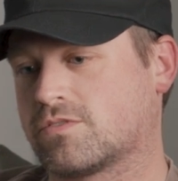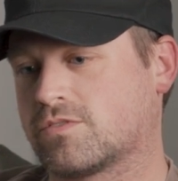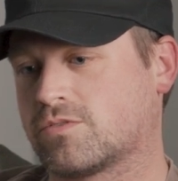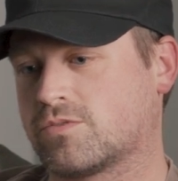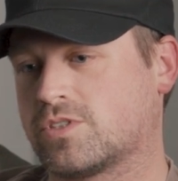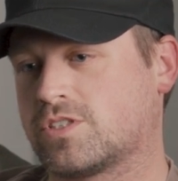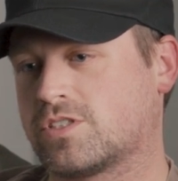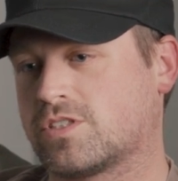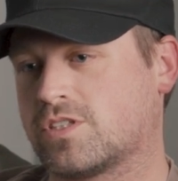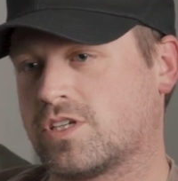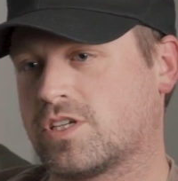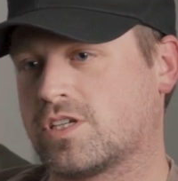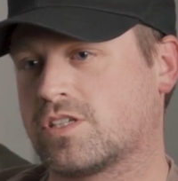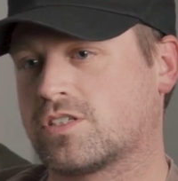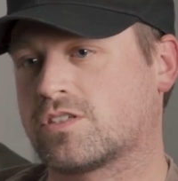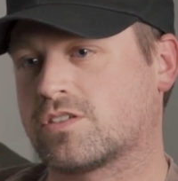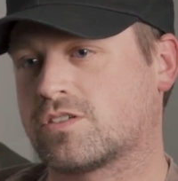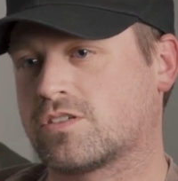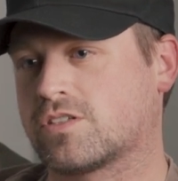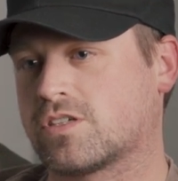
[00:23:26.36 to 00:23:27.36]
What's the
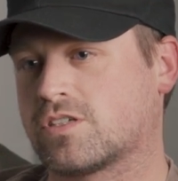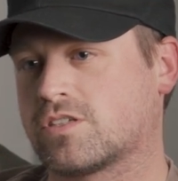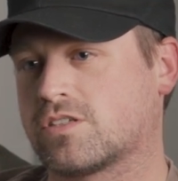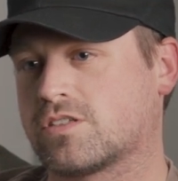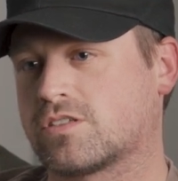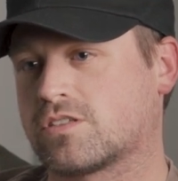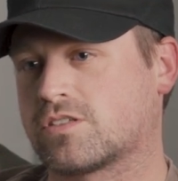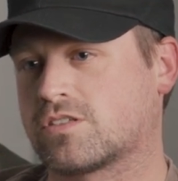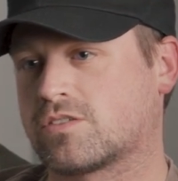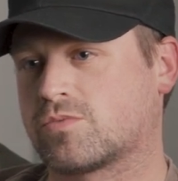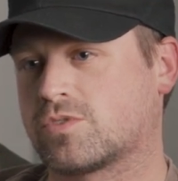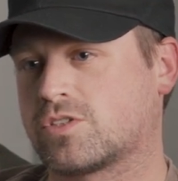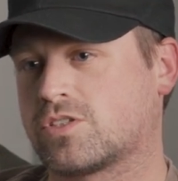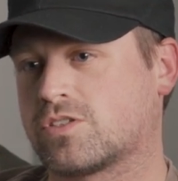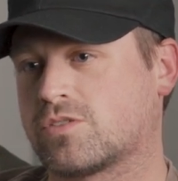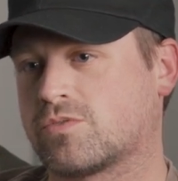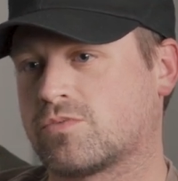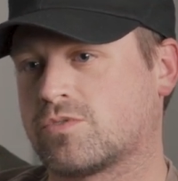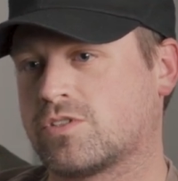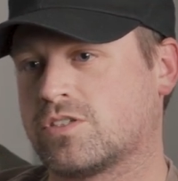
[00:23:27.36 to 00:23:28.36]
answer?
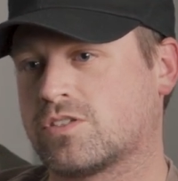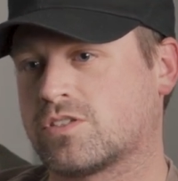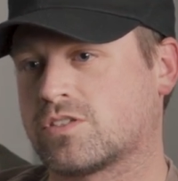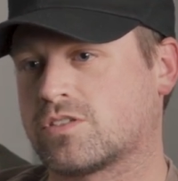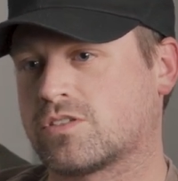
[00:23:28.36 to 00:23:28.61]
What's the reason?